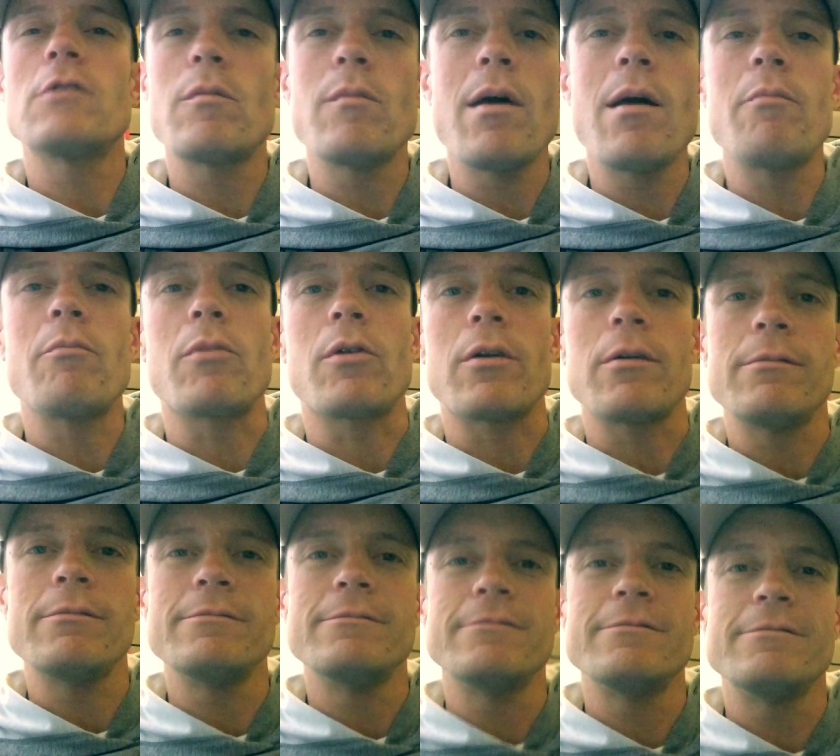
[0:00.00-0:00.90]
remember
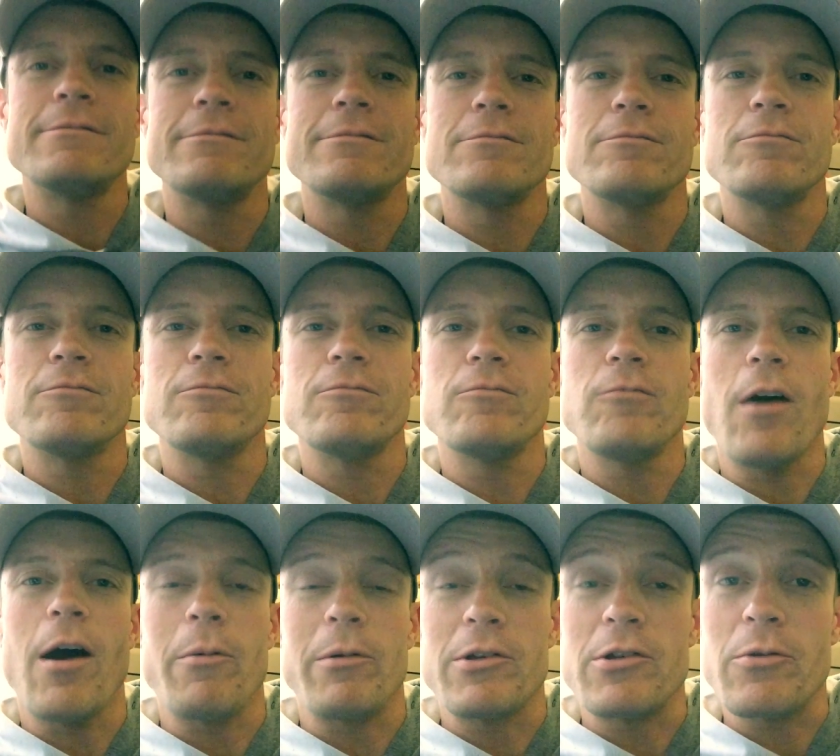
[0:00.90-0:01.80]

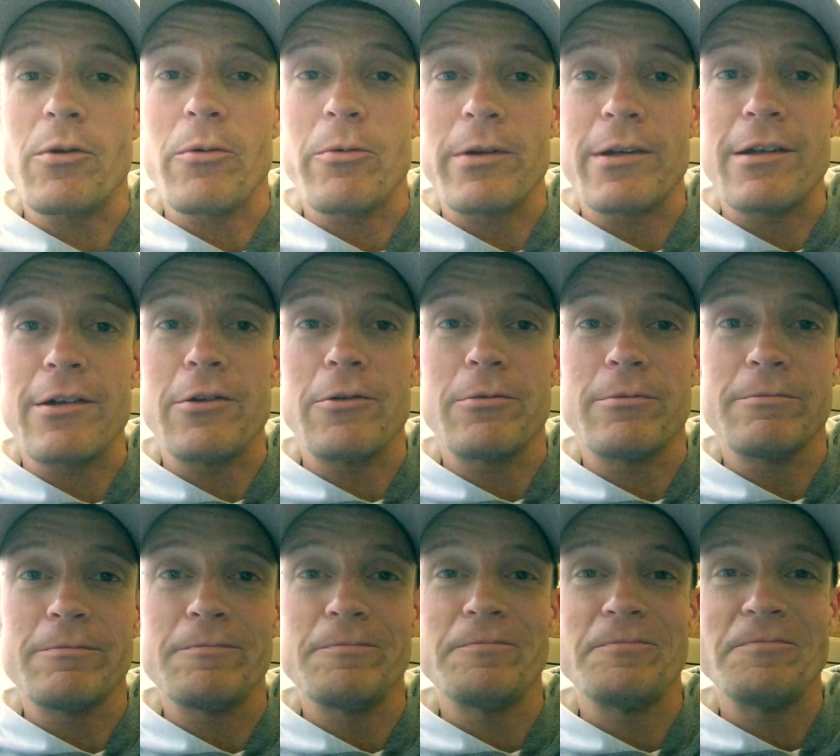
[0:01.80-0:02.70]
why we do what we do
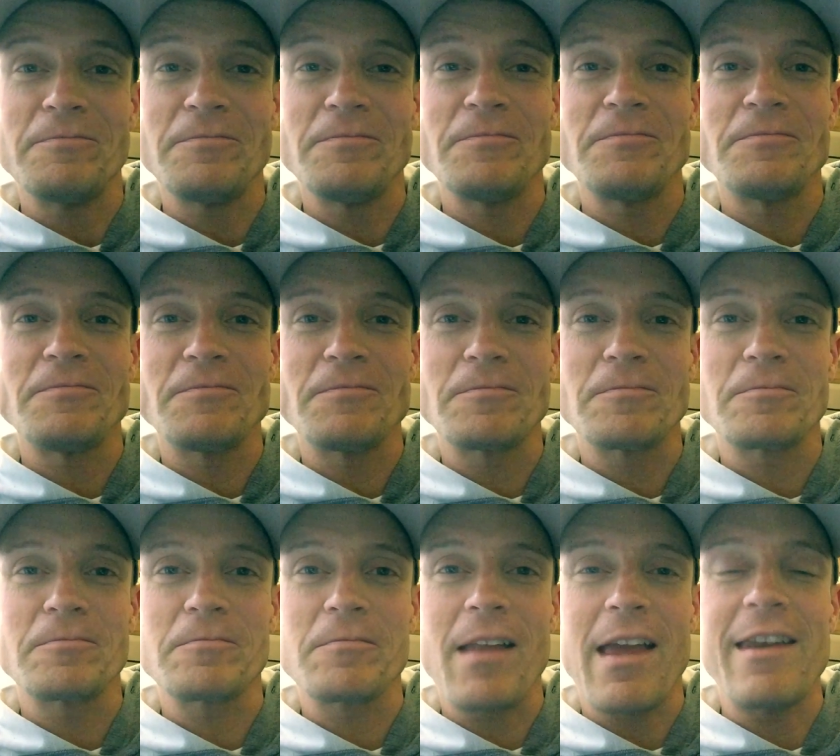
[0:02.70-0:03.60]

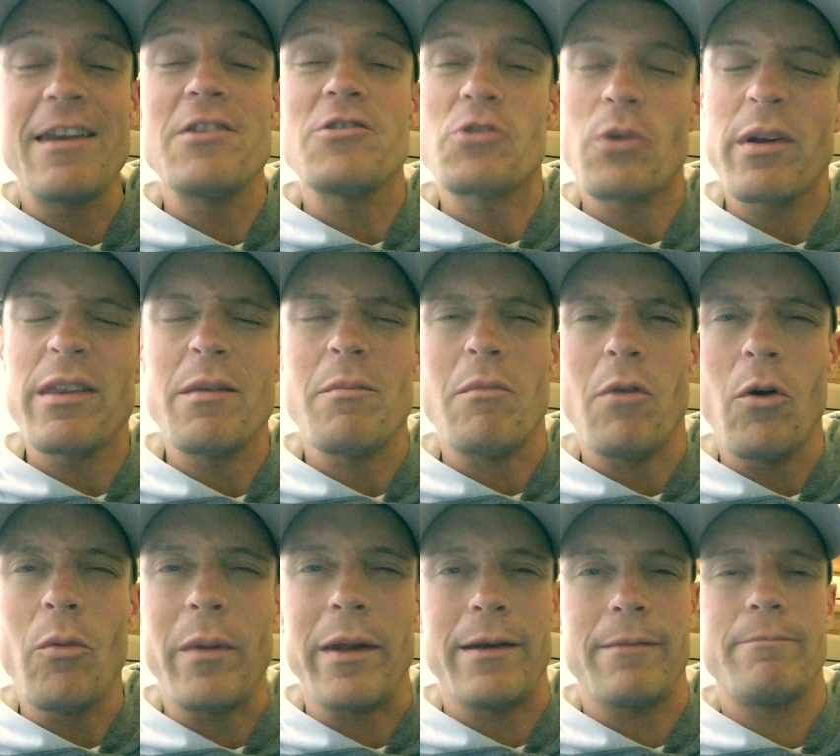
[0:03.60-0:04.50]
and enjoy the
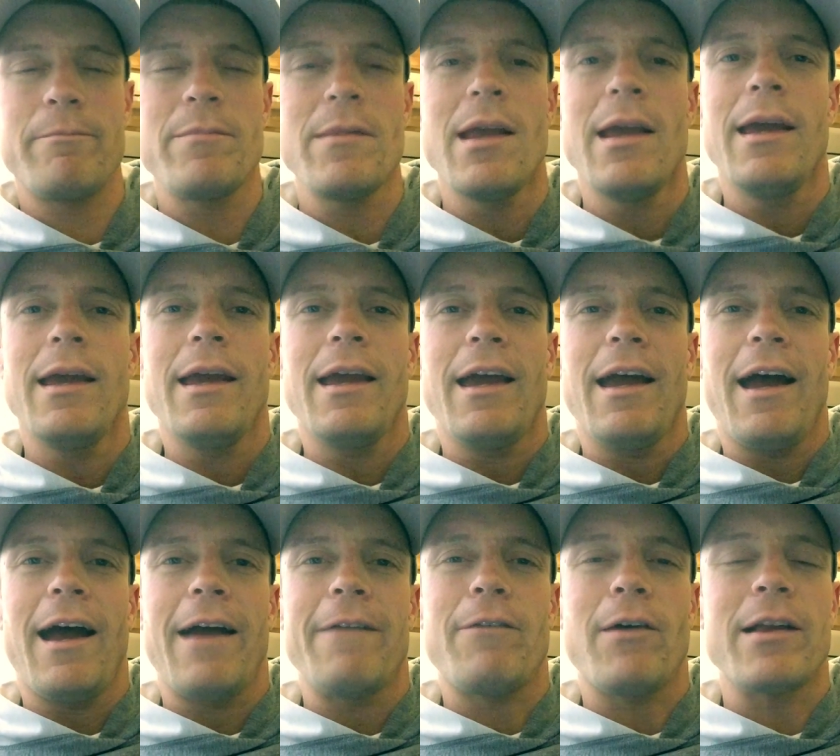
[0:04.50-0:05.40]
moment.
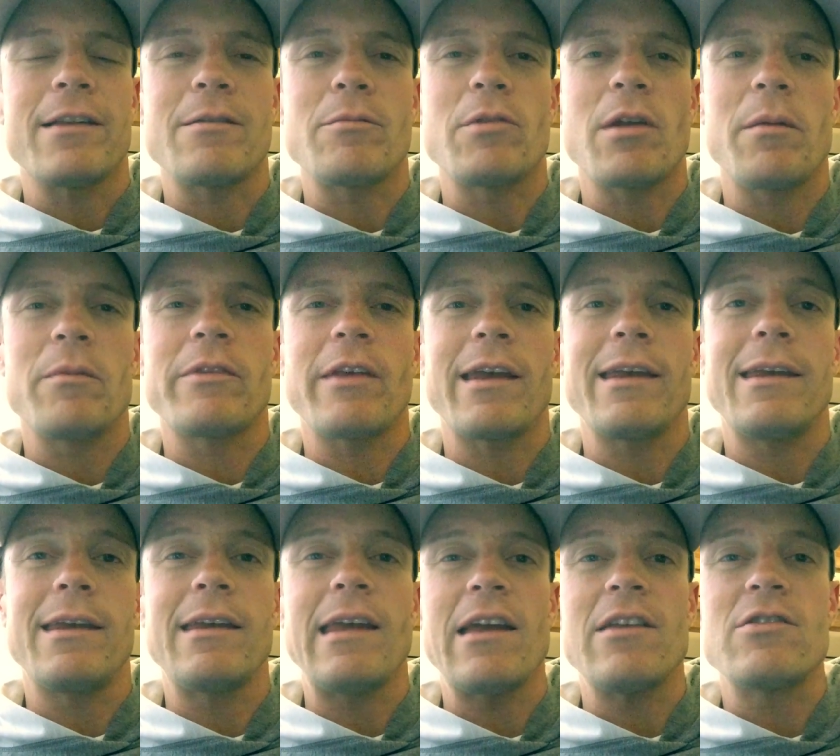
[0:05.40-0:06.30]
I find sometimes
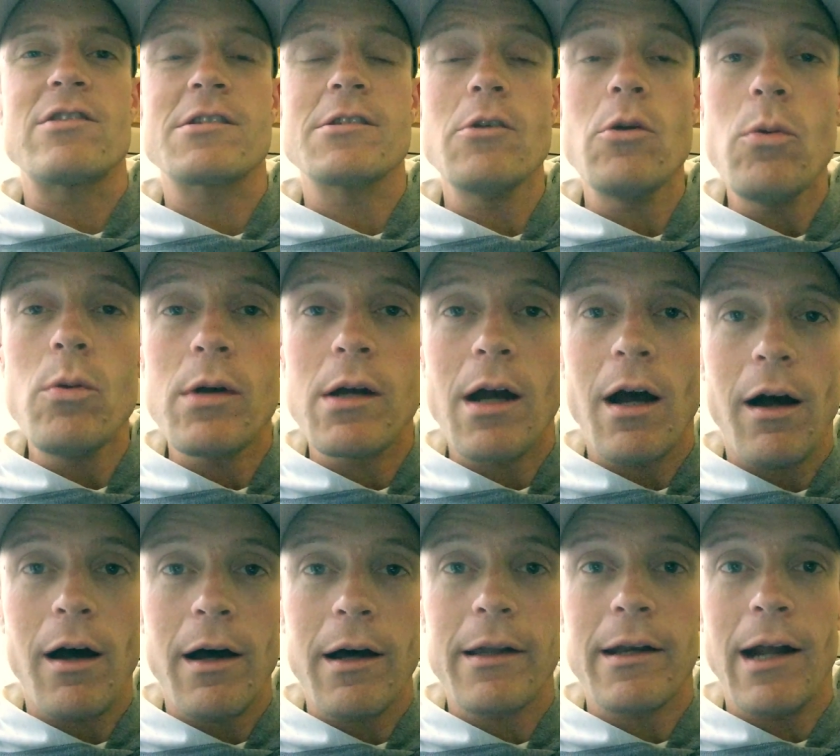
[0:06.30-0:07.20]
I get so
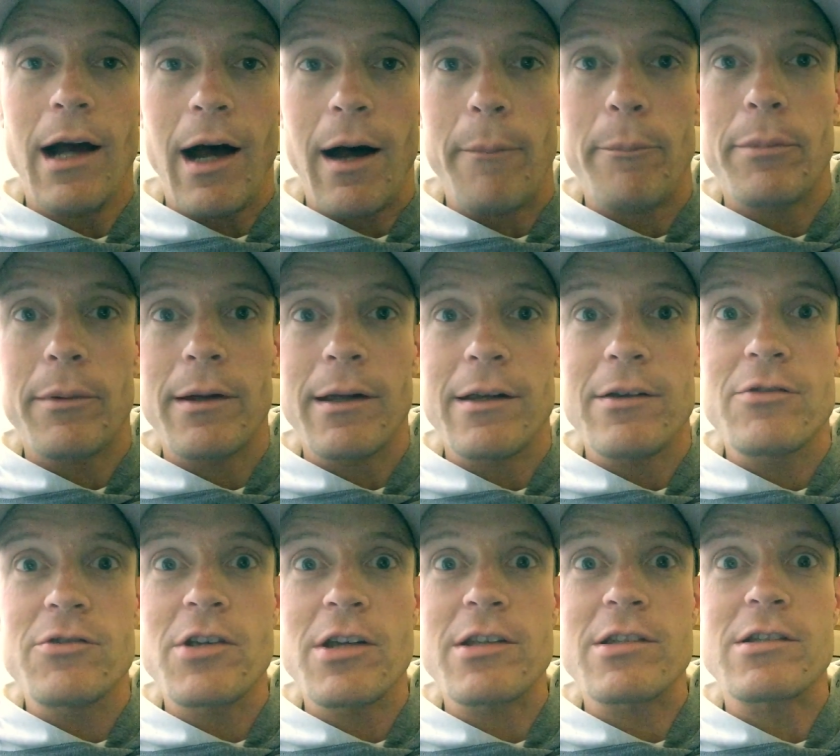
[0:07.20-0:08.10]
caught up
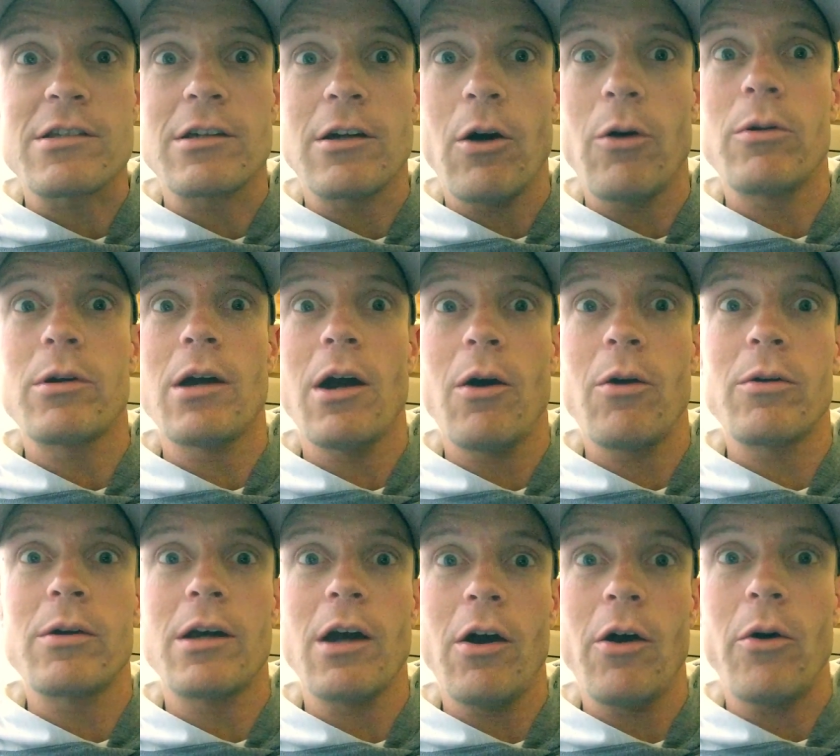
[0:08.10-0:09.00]
and just go,
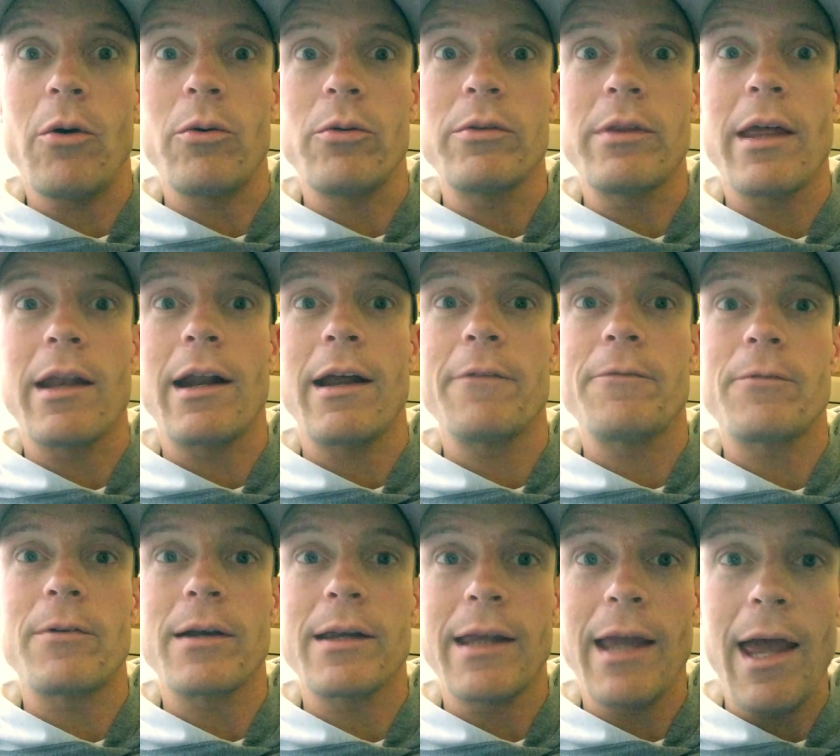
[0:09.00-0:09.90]
go, go that I
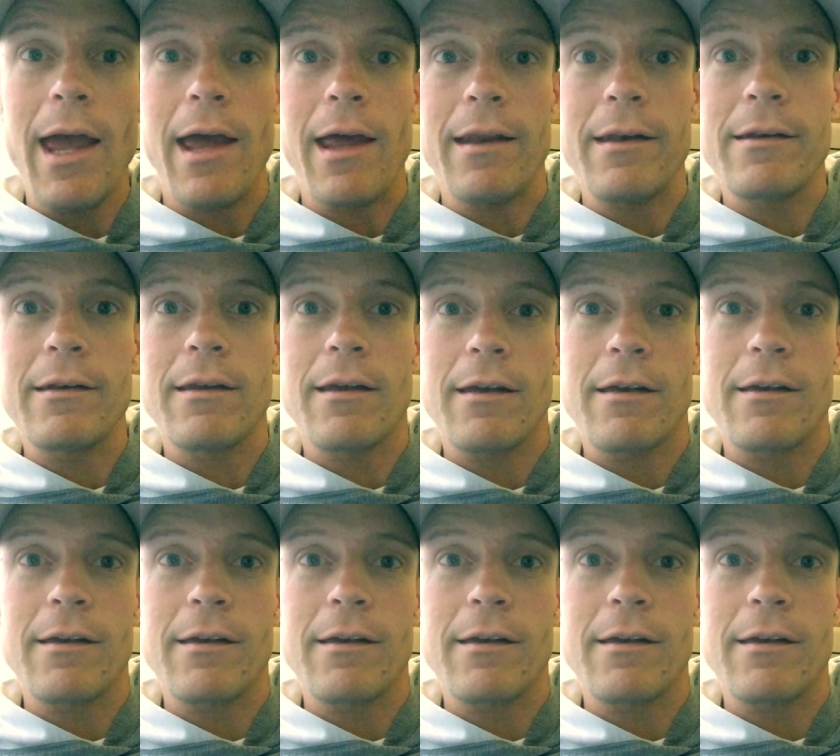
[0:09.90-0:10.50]
forget